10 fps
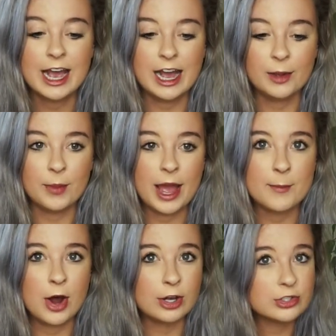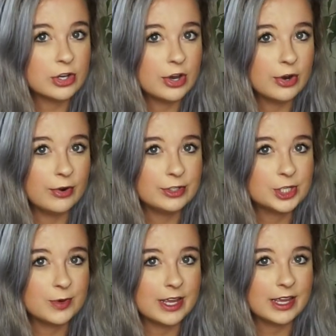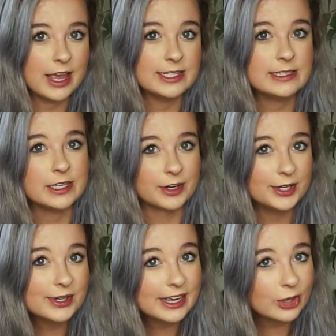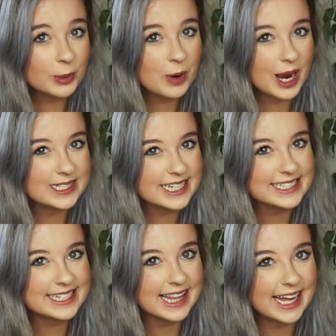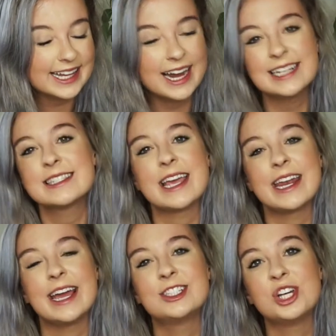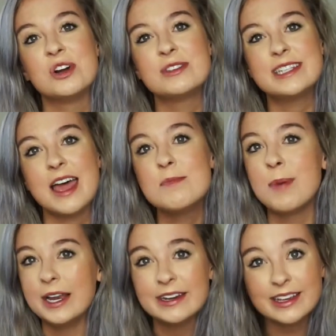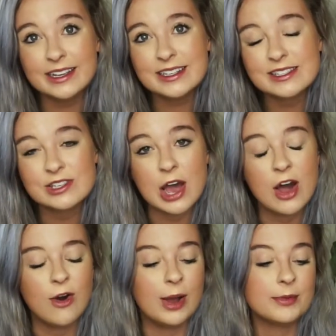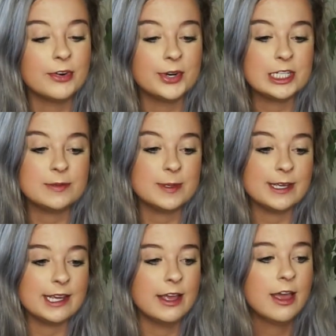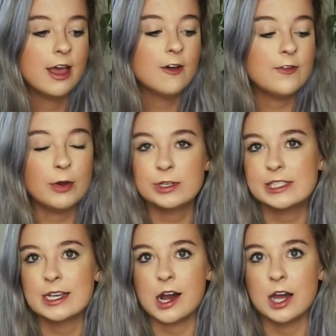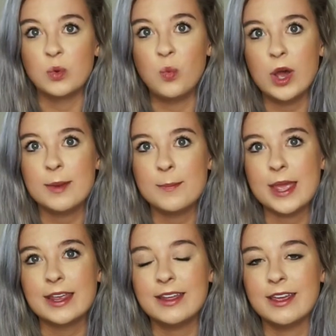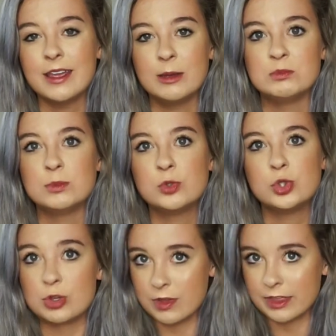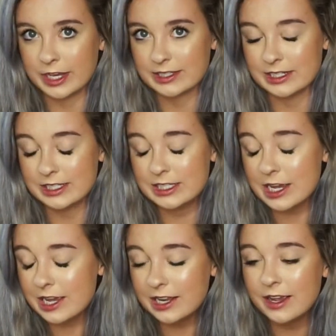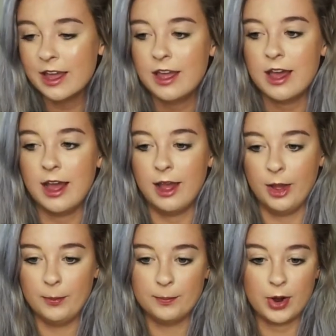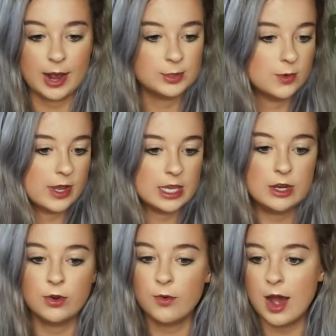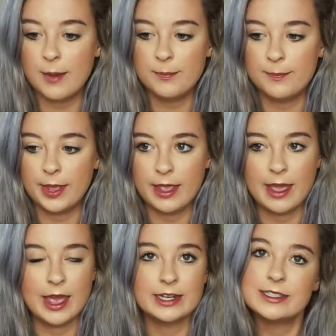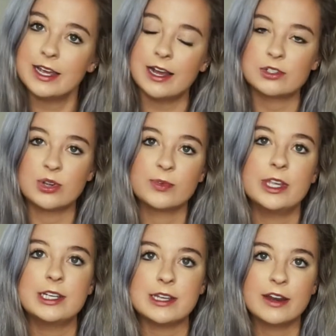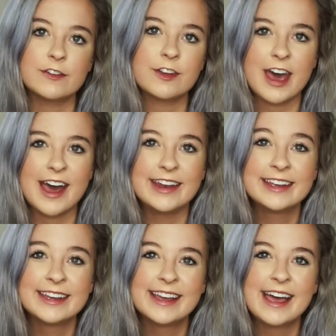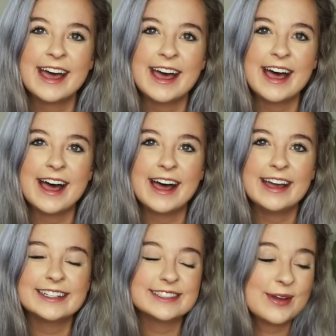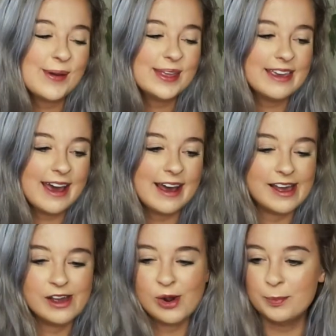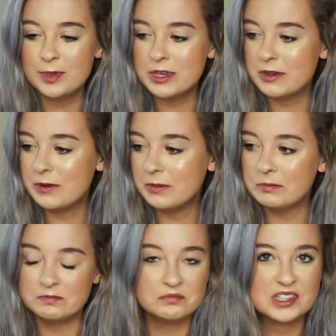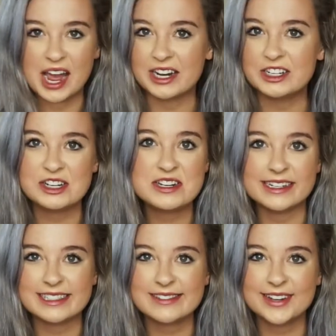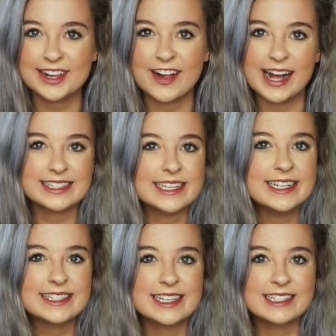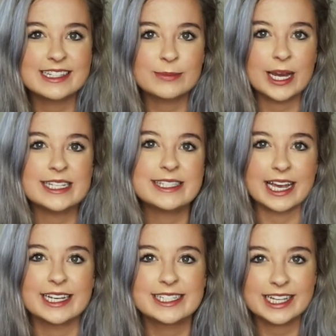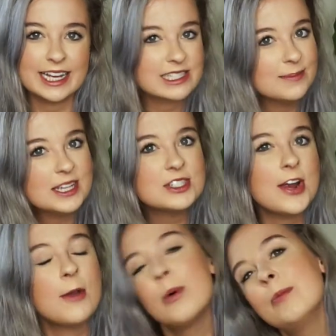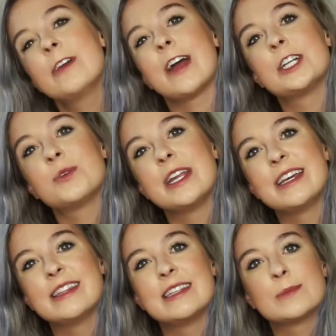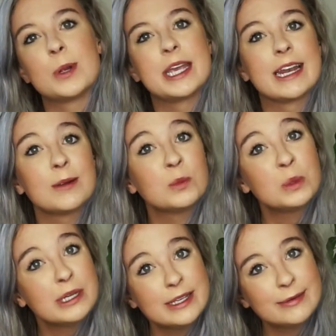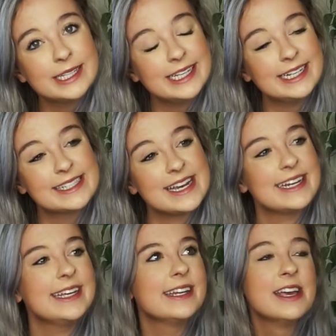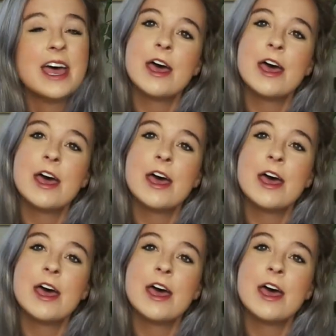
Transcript: I'm also doing a serial killer project in that class, and I chose Ted Bundy, so I'm going to be focusing on what made him do the things he did, perhaps the way he grew up, and yeah, so I'm really excited for that. So yeah, I hope you got a good gist of my classes. This is my second to last semester. I will be graduating in the spring, and I'm really, really excited.